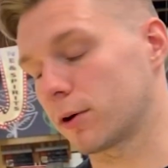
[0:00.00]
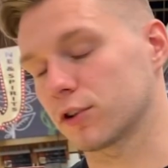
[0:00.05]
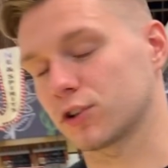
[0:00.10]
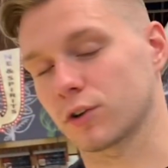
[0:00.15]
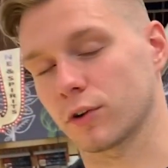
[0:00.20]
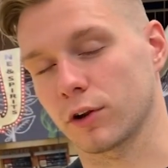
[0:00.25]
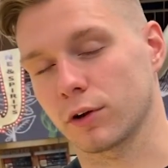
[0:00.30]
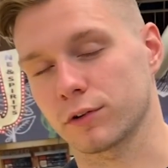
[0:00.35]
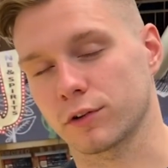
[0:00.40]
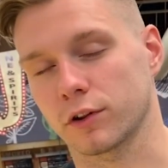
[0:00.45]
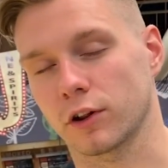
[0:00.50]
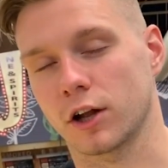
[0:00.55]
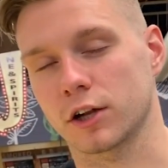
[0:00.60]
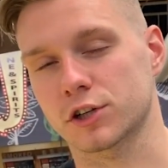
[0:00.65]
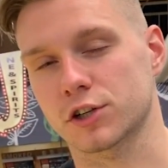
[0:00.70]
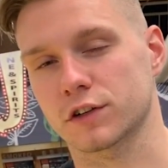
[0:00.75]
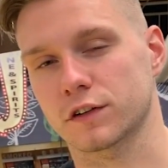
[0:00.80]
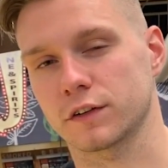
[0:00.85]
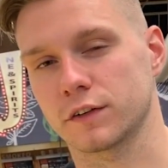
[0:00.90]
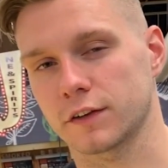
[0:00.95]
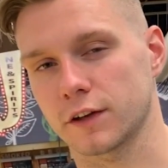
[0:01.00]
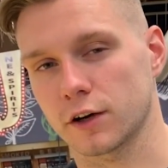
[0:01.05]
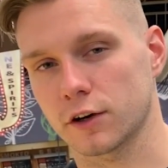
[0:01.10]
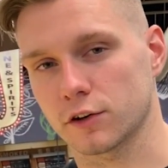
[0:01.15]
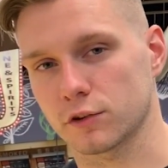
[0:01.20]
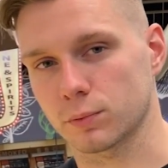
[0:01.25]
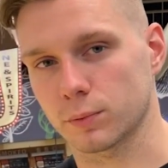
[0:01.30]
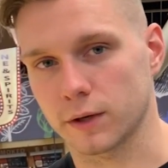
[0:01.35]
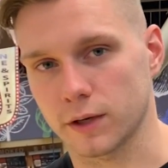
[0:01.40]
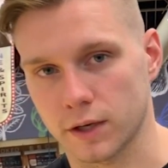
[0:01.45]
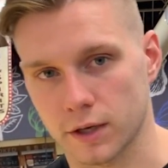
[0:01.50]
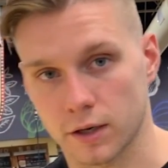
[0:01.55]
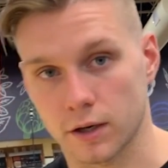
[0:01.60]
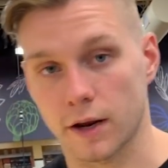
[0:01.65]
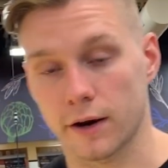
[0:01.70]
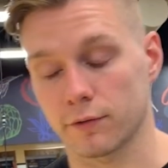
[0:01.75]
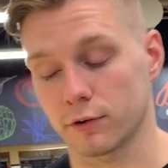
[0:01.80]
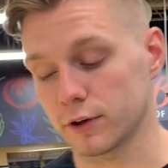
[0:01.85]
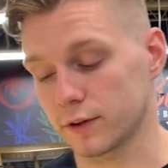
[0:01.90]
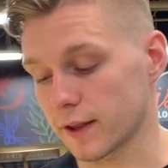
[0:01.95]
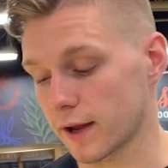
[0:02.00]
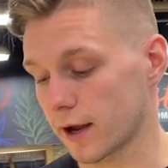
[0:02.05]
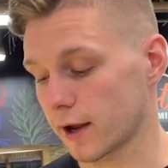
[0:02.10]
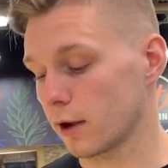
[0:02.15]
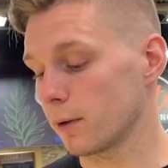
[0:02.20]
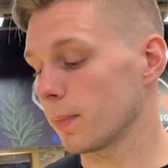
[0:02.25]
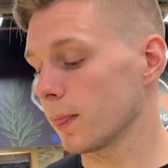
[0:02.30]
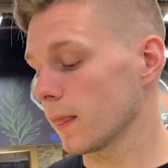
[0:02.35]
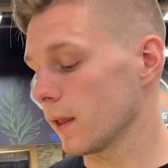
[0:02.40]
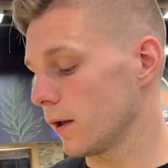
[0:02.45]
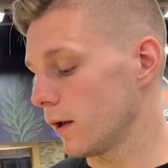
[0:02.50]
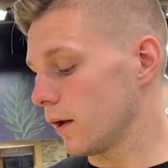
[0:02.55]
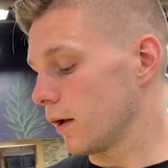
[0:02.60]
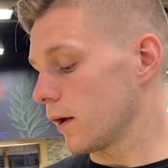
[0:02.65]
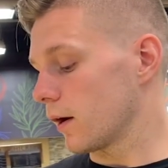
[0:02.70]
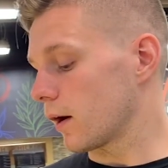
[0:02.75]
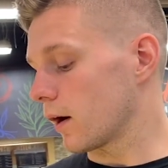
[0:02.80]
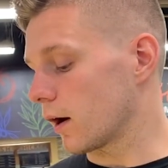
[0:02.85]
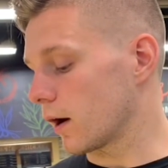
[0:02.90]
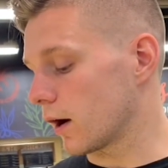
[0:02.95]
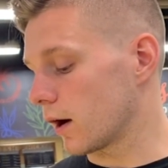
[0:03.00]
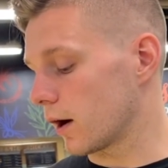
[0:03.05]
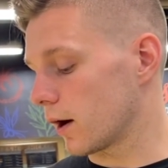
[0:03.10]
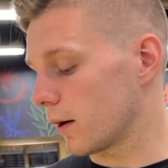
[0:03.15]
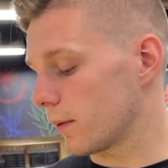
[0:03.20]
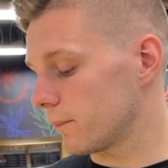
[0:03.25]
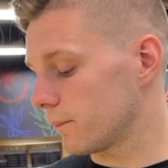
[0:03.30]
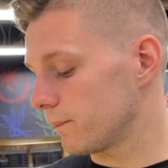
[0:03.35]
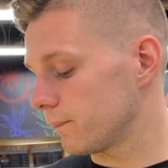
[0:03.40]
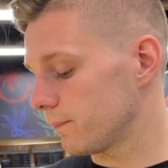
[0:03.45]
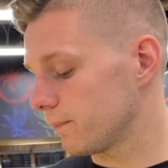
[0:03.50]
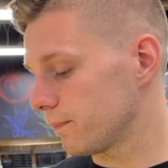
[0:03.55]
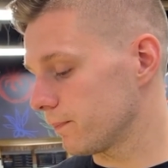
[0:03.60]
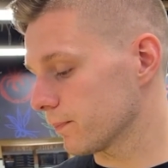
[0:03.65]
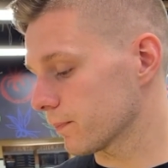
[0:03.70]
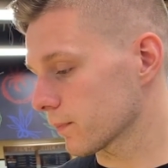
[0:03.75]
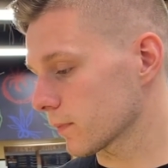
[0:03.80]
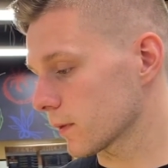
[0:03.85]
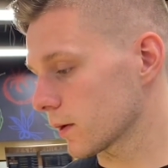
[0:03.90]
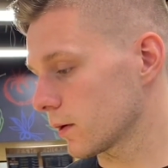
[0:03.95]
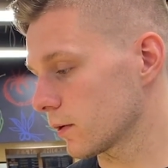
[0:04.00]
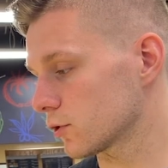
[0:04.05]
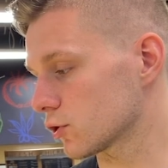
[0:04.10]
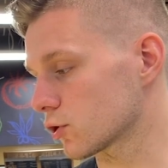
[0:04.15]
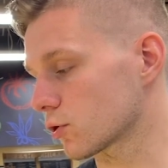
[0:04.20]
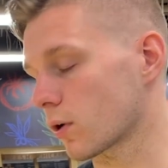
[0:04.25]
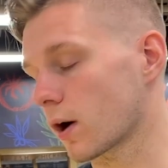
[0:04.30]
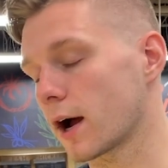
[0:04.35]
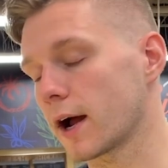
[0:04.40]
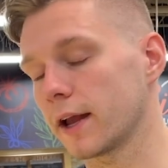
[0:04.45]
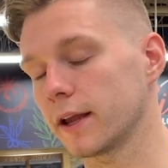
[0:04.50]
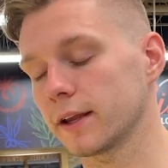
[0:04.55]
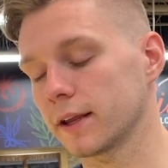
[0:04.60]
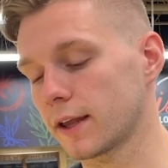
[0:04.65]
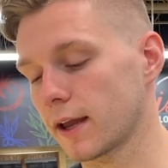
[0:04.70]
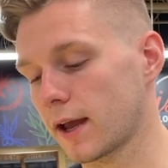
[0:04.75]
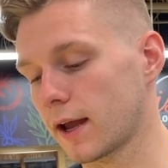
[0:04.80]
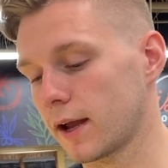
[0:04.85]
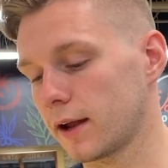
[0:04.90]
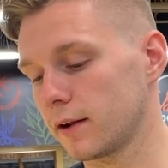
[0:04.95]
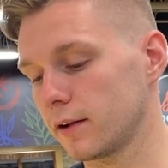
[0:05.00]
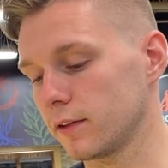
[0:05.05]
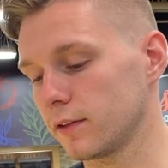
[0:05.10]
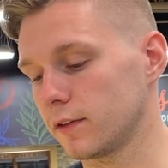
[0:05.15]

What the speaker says: so those lunches and dinners we eat every day, try and get